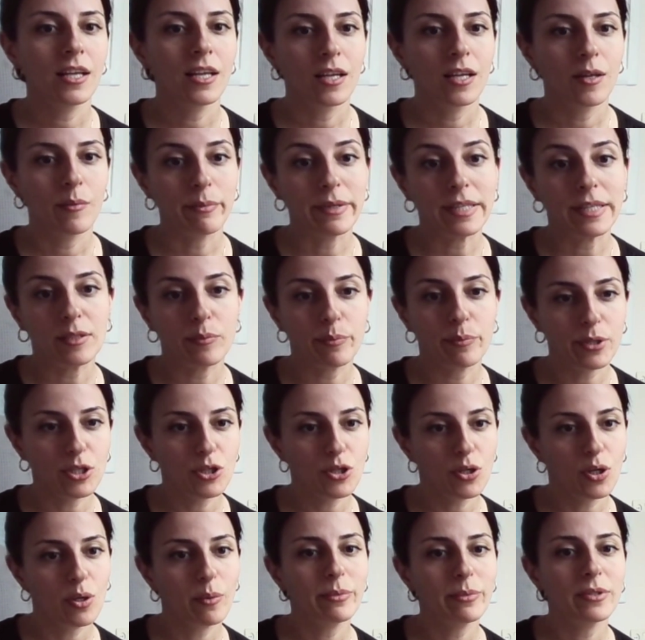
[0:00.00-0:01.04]
But
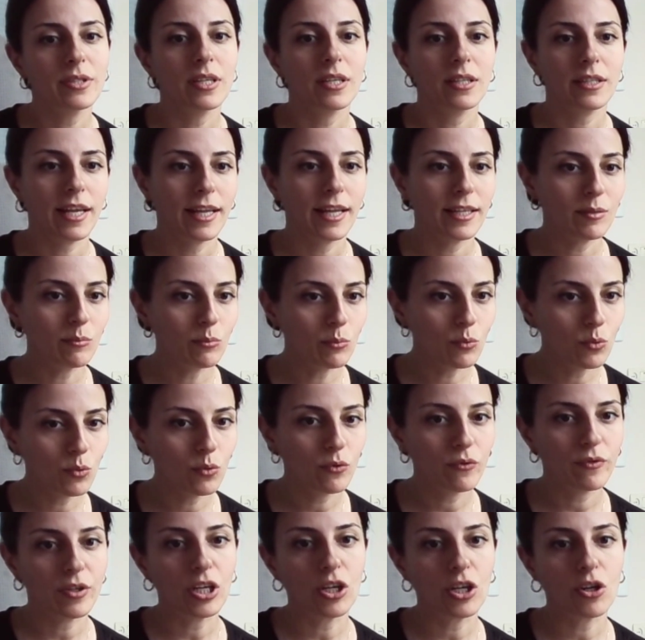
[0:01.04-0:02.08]
bishops can
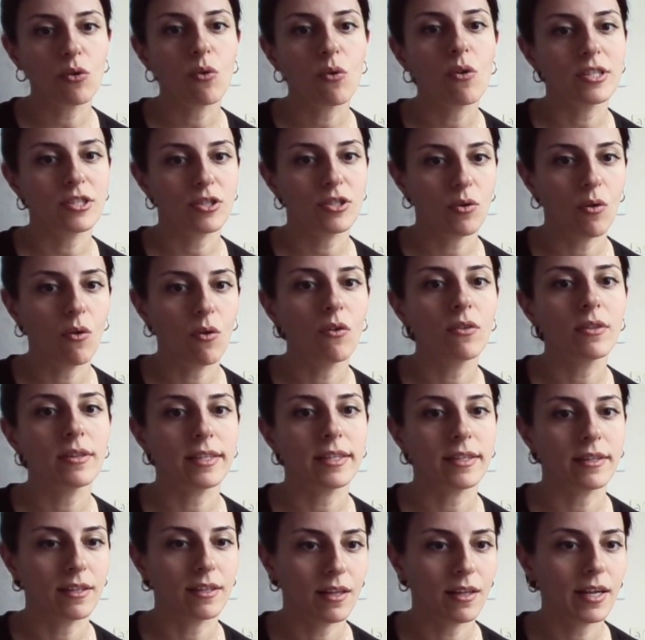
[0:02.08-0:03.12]
move across
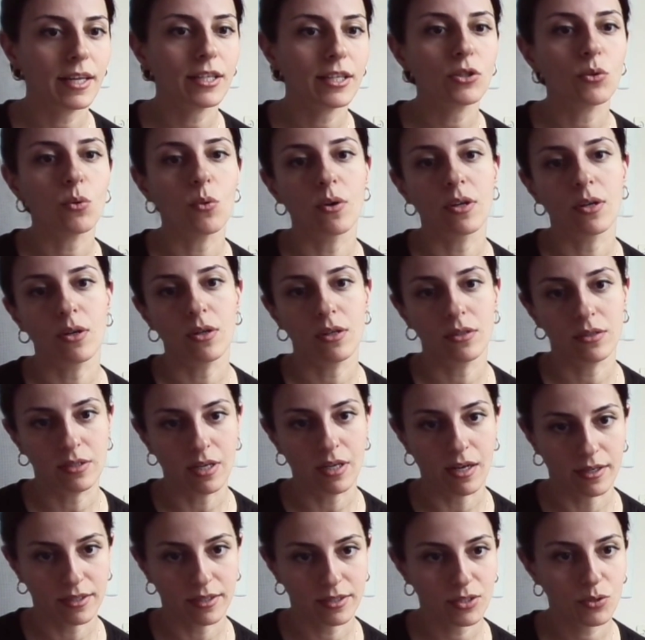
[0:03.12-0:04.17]
only the light or
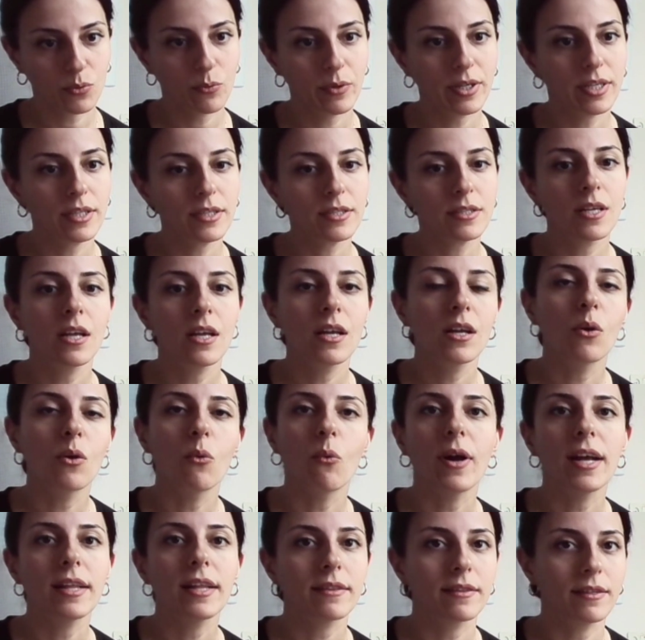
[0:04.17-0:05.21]
dark squares,
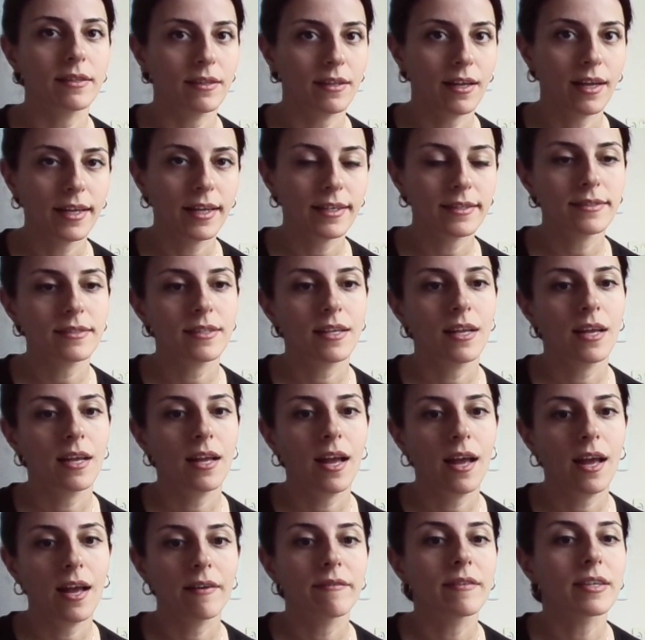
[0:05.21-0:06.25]
while the knights
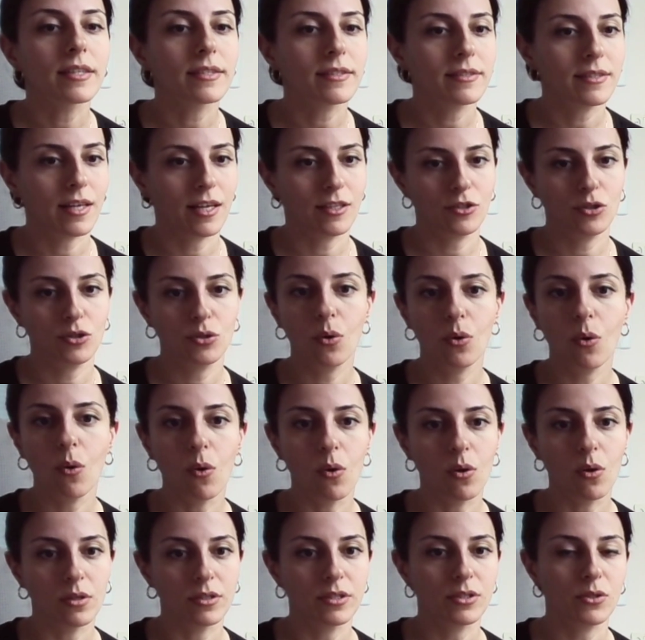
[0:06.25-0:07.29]
have access to
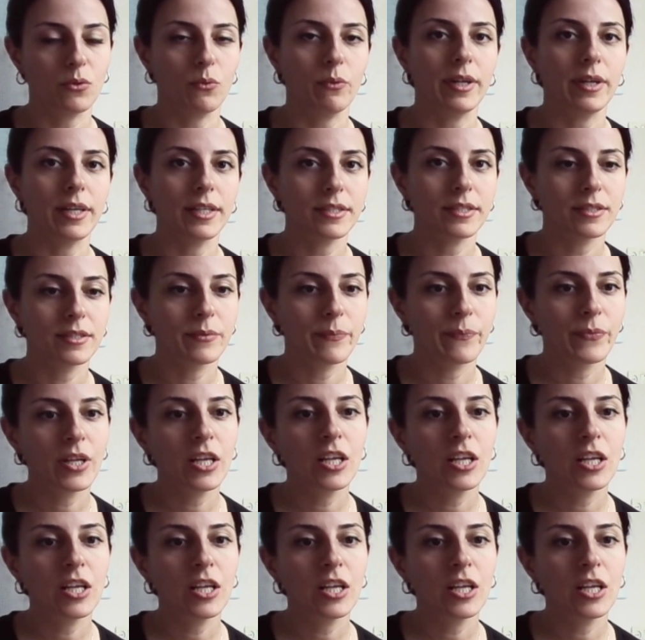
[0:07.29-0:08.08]
all squares.